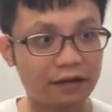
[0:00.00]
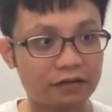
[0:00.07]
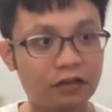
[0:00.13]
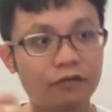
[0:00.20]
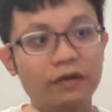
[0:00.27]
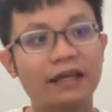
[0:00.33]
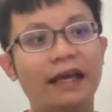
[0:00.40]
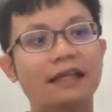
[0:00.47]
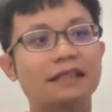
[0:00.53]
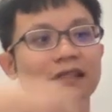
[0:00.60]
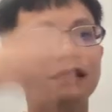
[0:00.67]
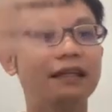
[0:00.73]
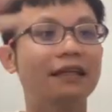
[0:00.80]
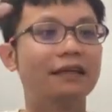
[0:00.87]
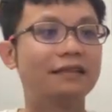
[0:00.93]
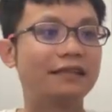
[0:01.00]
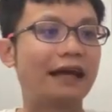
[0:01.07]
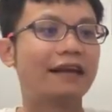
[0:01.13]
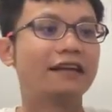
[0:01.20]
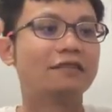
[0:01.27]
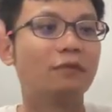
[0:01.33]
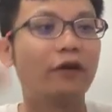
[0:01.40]
So we can see the
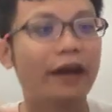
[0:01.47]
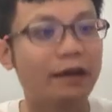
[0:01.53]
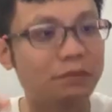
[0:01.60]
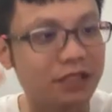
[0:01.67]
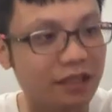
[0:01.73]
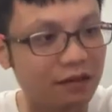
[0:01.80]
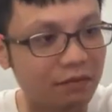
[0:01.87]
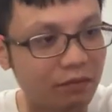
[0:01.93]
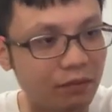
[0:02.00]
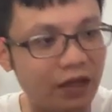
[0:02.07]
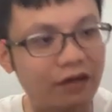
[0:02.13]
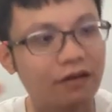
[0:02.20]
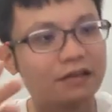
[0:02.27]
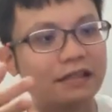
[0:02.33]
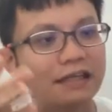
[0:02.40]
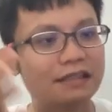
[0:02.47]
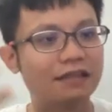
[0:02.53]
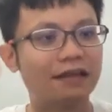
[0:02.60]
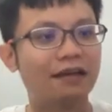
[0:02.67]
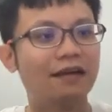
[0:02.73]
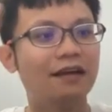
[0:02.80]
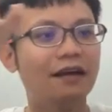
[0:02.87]
son is more handsome because it's
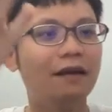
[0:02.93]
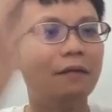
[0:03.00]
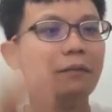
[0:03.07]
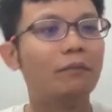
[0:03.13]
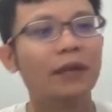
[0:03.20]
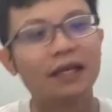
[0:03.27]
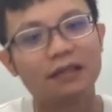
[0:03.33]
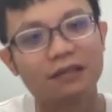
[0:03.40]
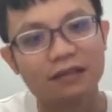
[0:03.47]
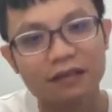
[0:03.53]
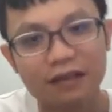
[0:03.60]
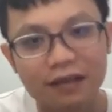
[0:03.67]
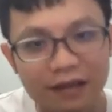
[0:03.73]
a mixed